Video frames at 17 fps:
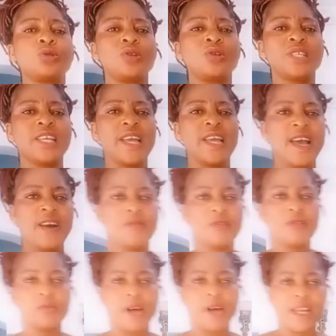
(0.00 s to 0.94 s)
us in
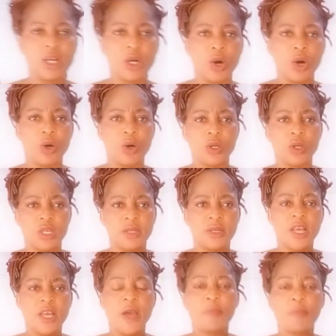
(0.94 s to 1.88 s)
heaven by God.
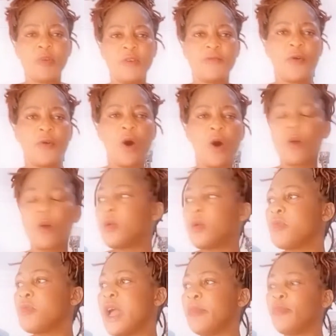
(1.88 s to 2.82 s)
Before
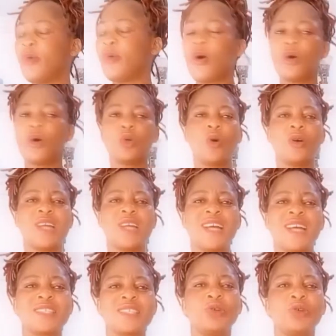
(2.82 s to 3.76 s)
we were born, God
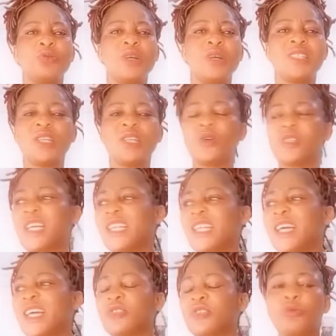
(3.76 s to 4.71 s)
has curated us and
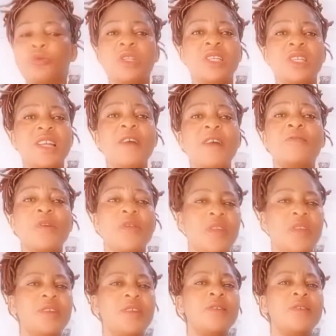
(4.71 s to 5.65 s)
He has written
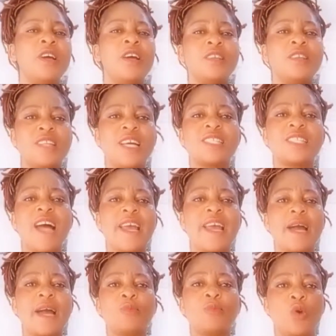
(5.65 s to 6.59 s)
everything that I
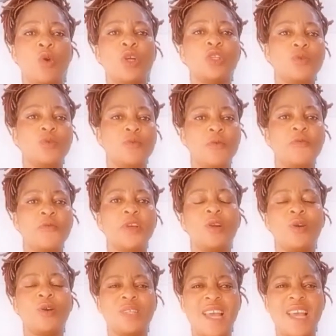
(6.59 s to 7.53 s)
am going to
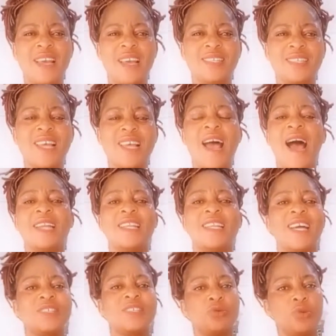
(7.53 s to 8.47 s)
fulfill on earth, and He
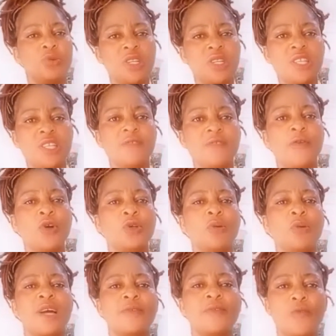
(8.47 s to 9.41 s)
has written for you
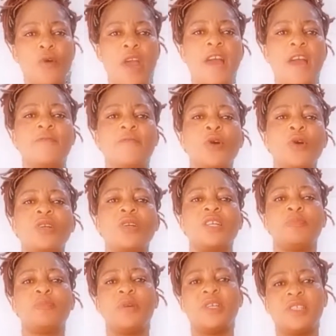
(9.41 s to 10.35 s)
and for every
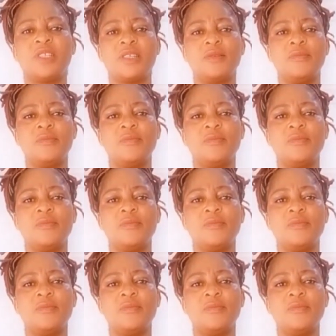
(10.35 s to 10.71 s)
other person.